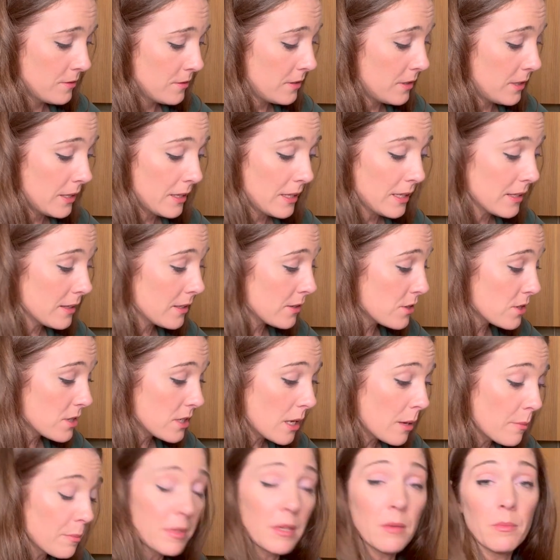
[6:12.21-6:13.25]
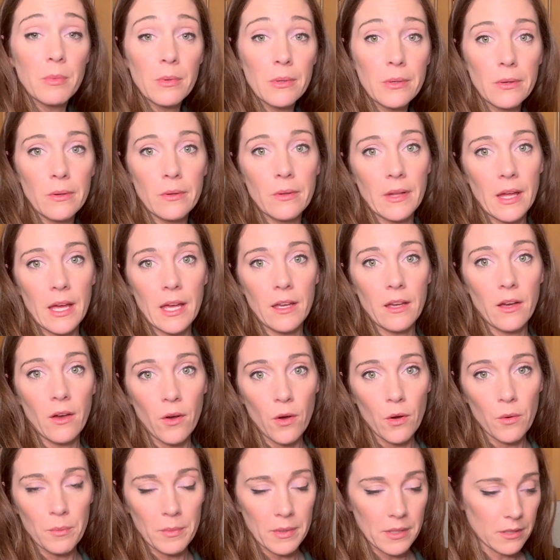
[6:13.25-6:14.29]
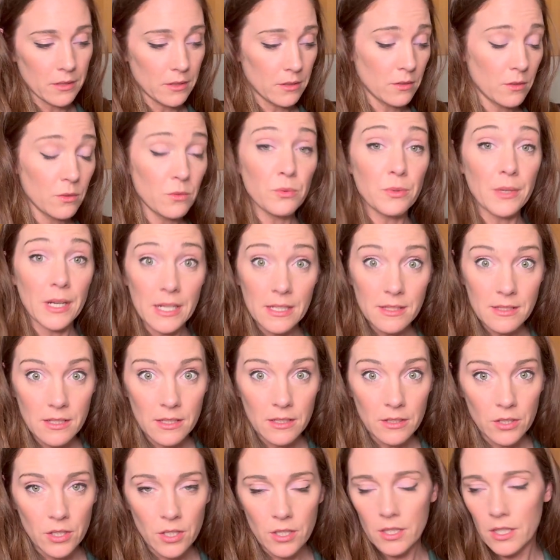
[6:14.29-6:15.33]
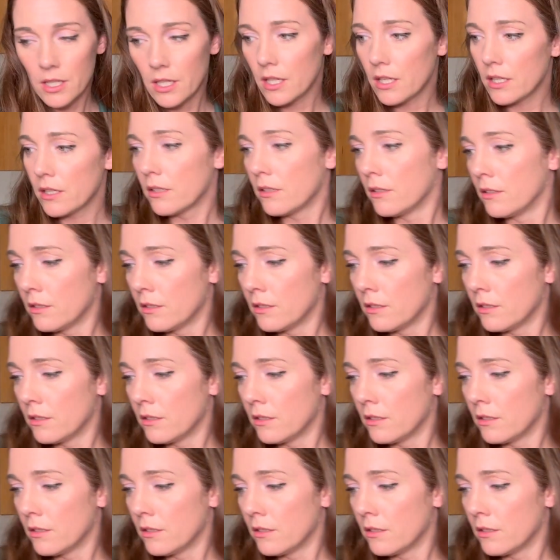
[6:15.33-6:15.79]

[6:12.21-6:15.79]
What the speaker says: I think there's some people who like an oatmeal raisin cookie,